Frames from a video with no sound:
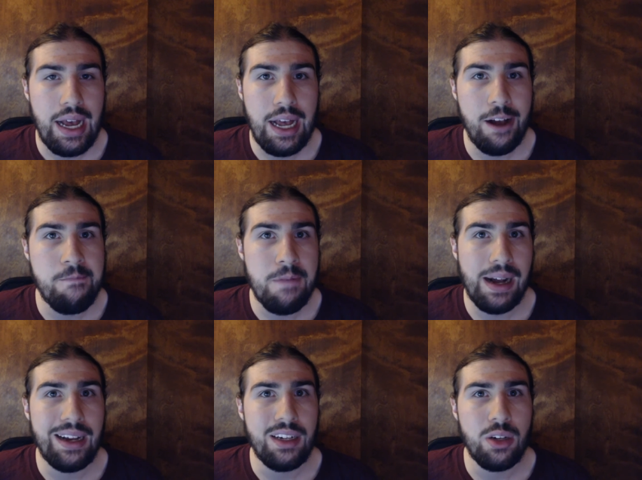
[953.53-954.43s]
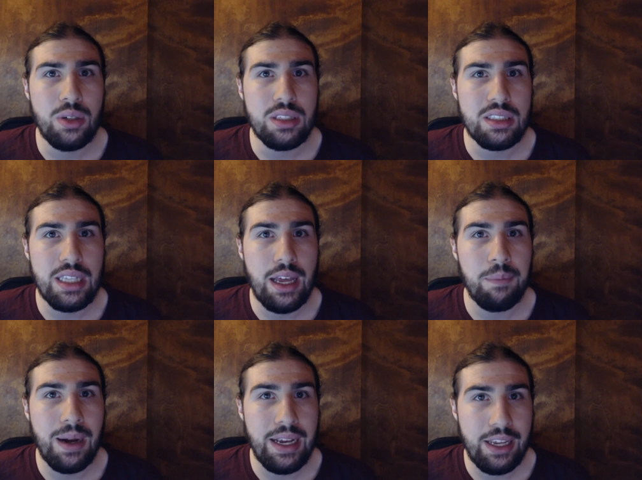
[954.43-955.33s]
um, I noticed that
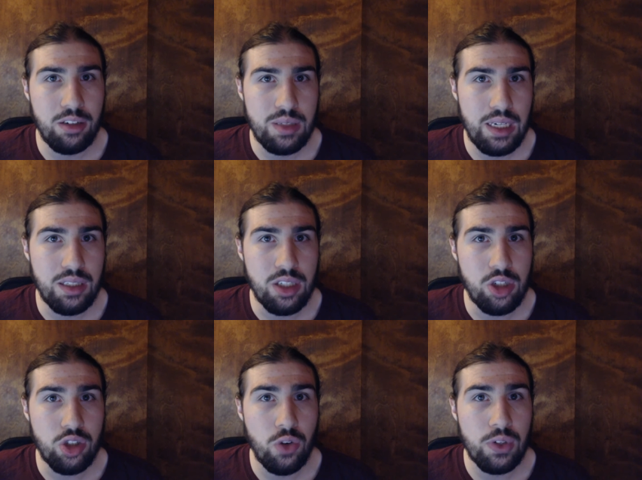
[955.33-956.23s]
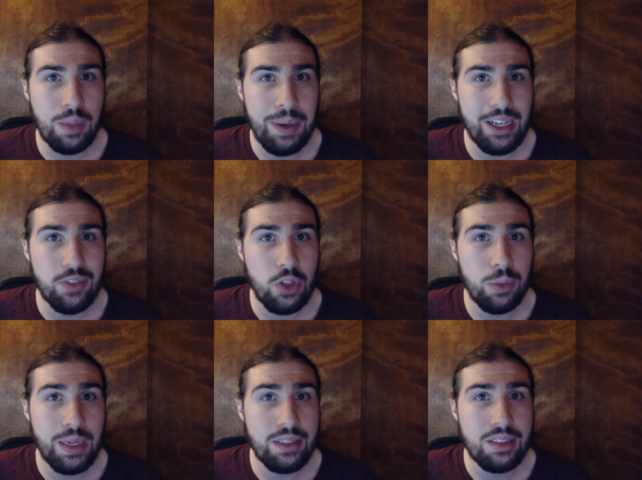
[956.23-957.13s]
my annotations over the past few
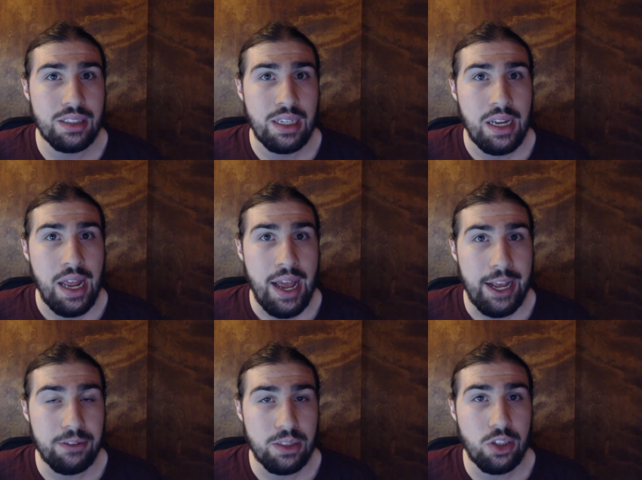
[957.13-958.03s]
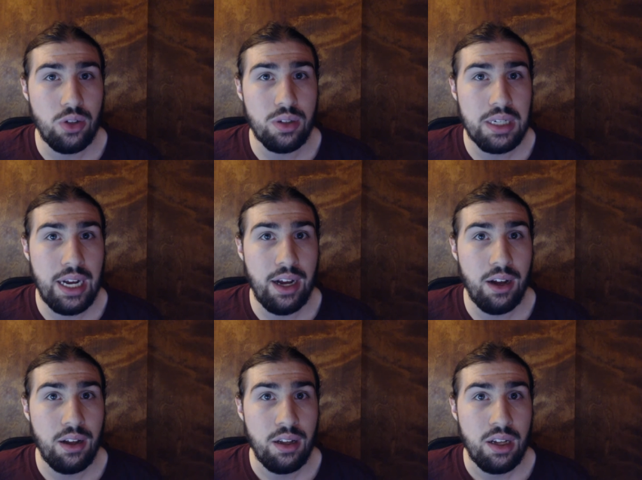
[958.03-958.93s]
months have still got
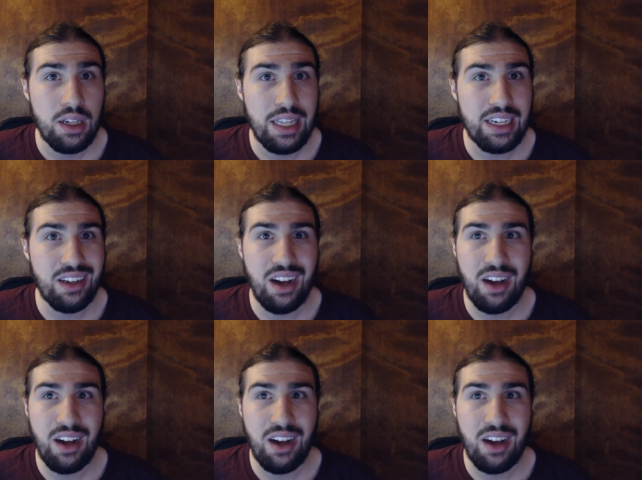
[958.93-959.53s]
like